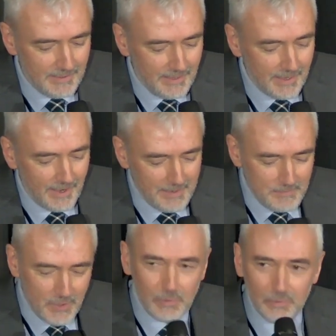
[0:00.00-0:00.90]
And
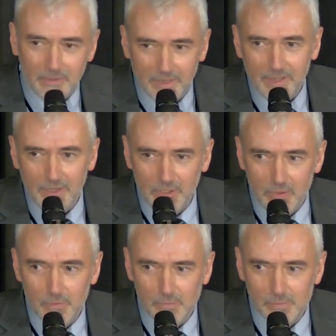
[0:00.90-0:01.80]
I'm no longer going to
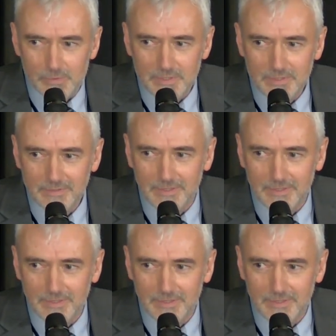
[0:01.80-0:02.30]
use